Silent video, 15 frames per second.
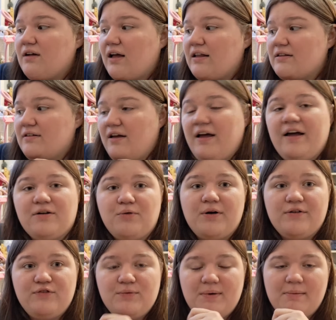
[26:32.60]
And I had
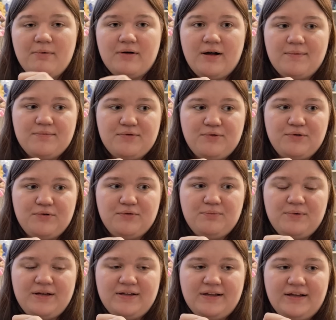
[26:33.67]
quite a few people come through
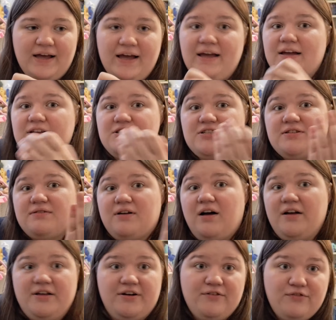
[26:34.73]
being like, hey, I just
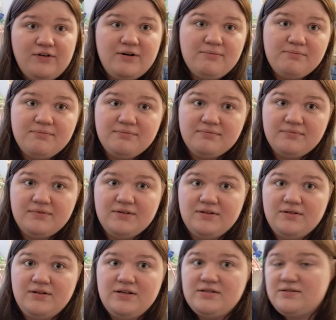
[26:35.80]
got here
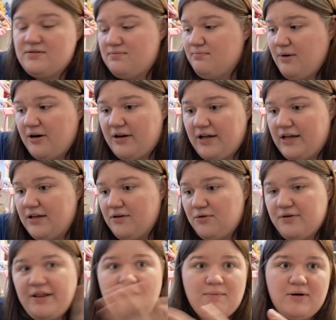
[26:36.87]
from this market
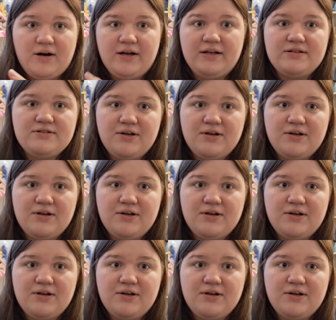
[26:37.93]
or that market.